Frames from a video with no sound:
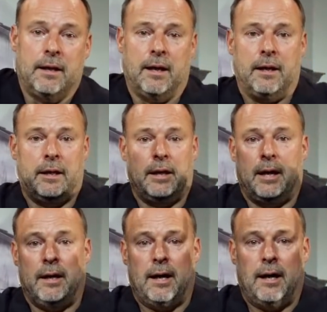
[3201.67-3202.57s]

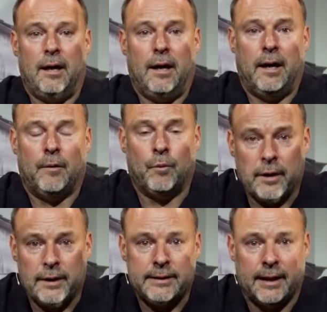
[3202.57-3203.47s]
And we're
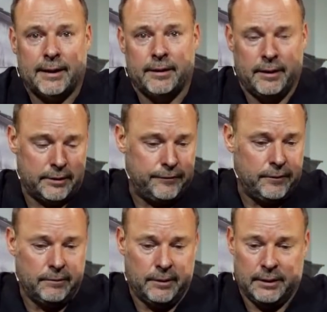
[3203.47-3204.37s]
gonna take the next
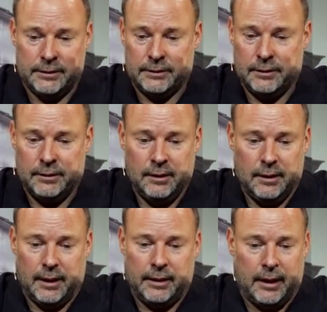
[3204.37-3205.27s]
few weeks
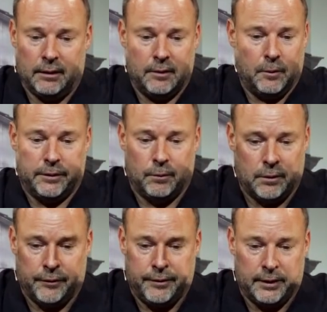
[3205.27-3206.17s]
and not look at what the
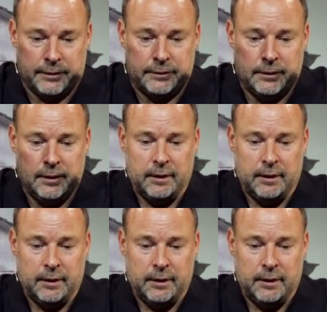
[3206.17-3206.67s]
world thinks.